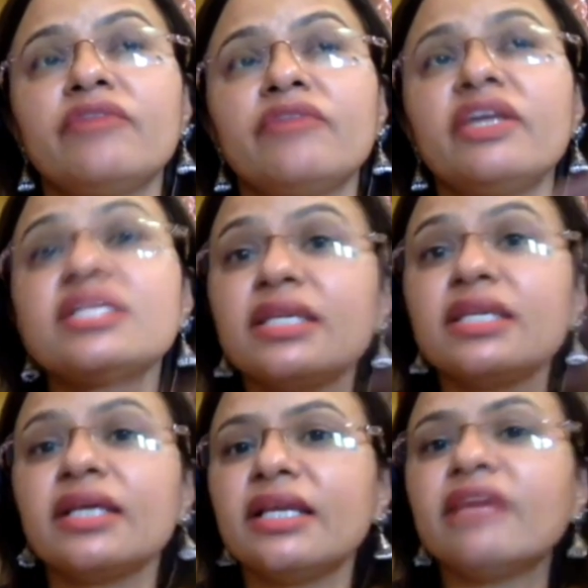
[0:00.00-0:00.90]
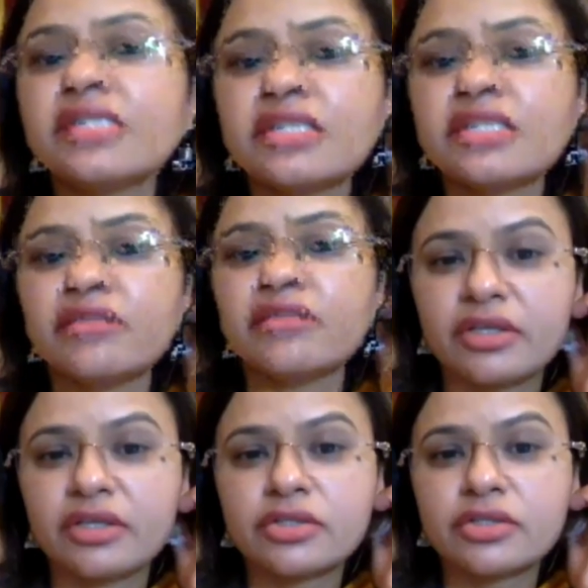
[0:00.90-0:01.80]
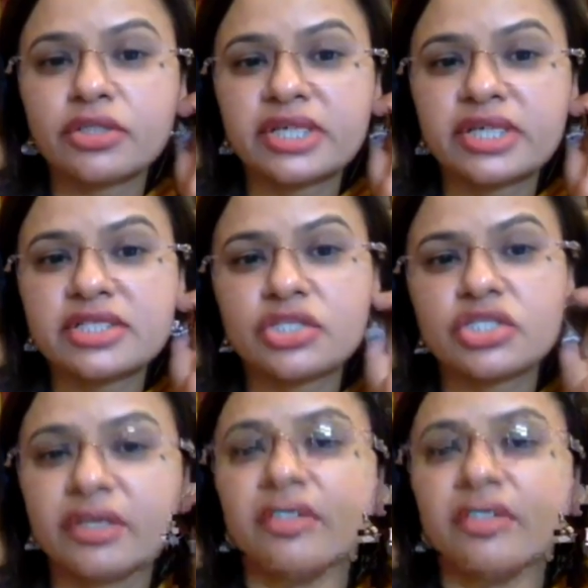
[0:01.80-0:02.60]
very senior levels in various organizations